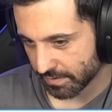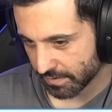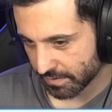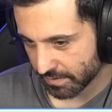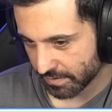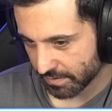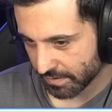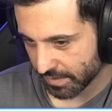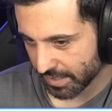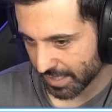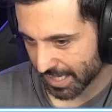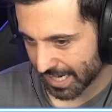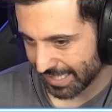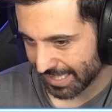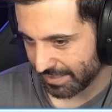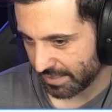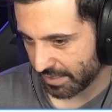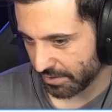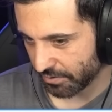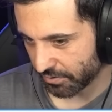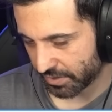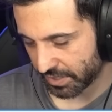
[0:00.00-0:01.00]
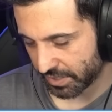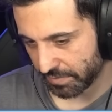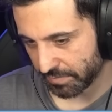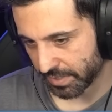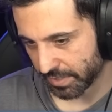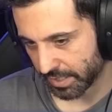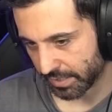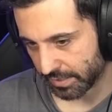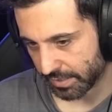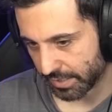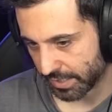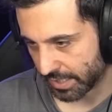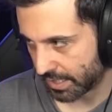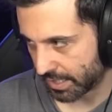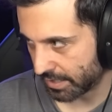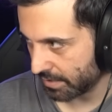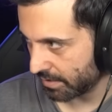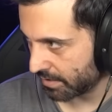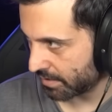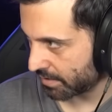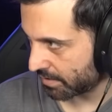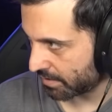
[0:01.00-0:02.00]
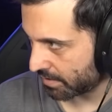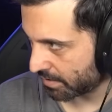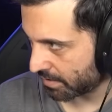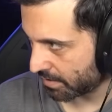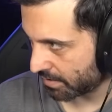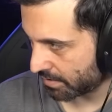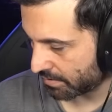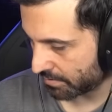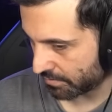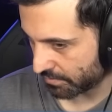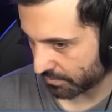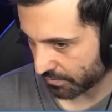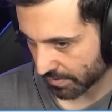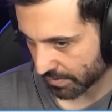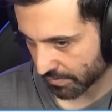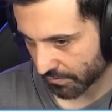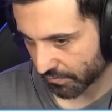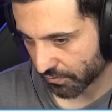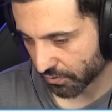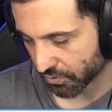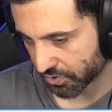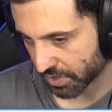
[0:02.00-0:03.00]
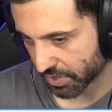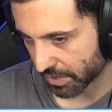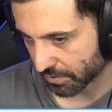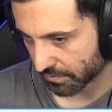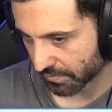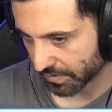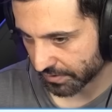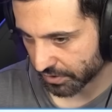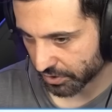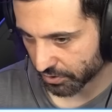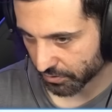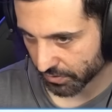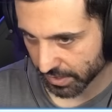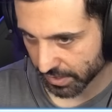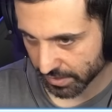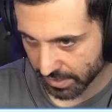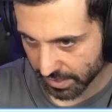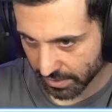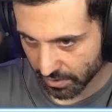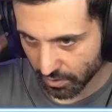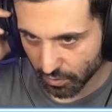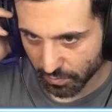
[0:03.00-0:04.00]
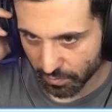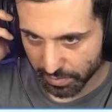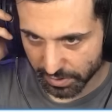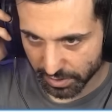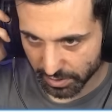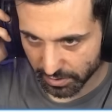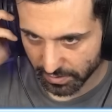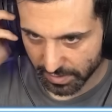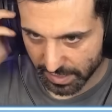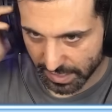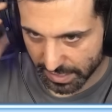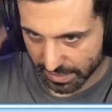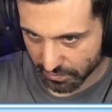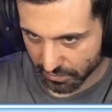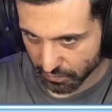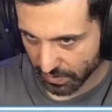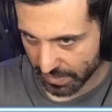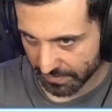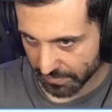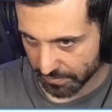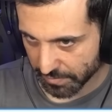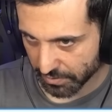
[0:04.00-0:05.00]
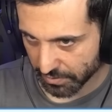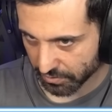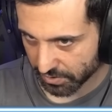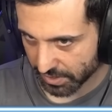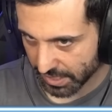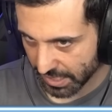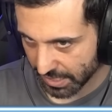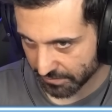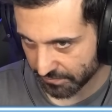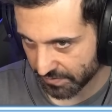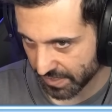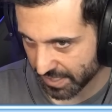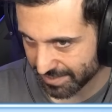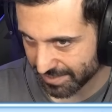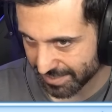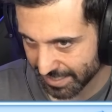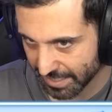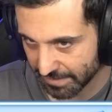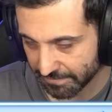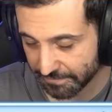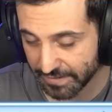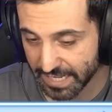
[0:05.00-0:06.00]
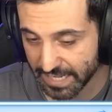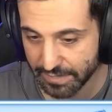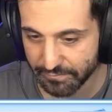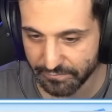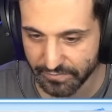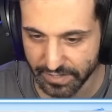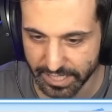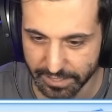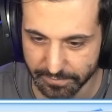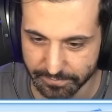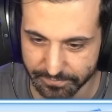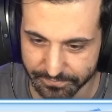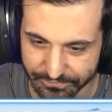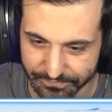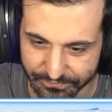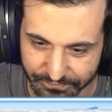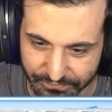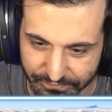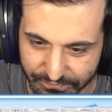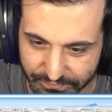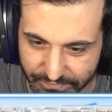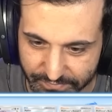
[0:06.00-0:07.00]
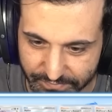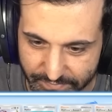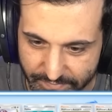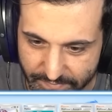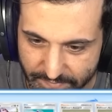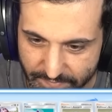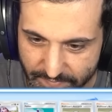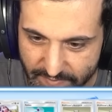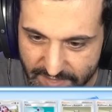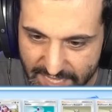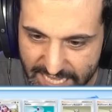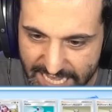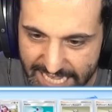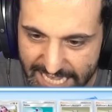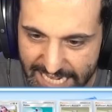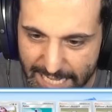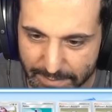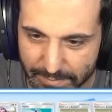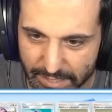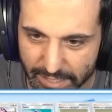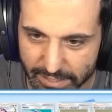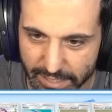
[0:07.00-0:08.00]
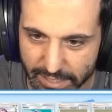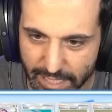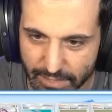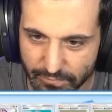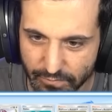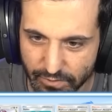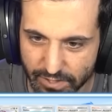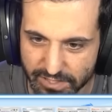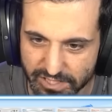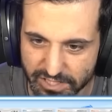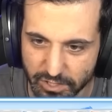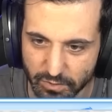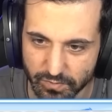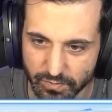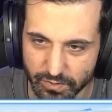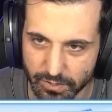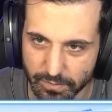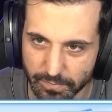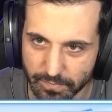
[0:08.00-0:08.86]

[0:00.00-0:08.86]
the ideal teammate in the end. We have a full set of lead to correct that opener as we have a Miltank facing a Phanpy. And I'm going to lead off with Silver.